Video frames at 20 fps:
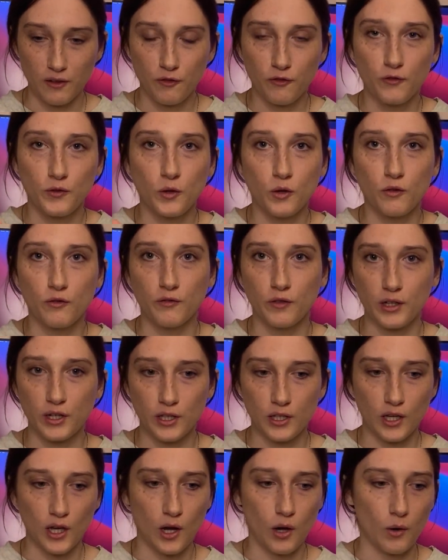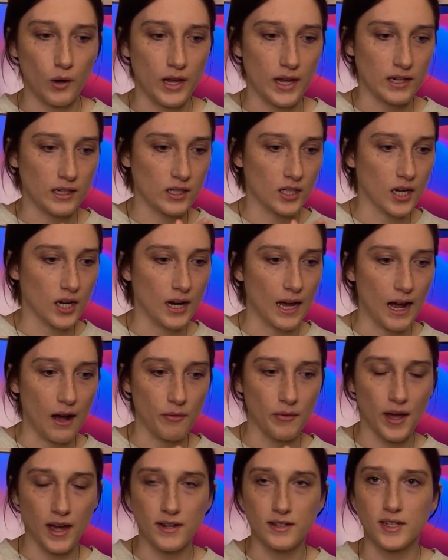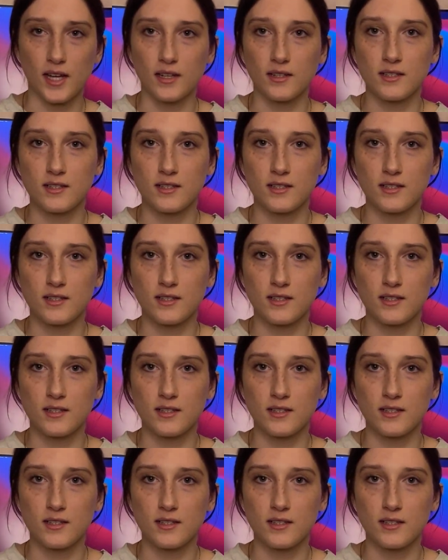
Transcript: full video and cut out that dead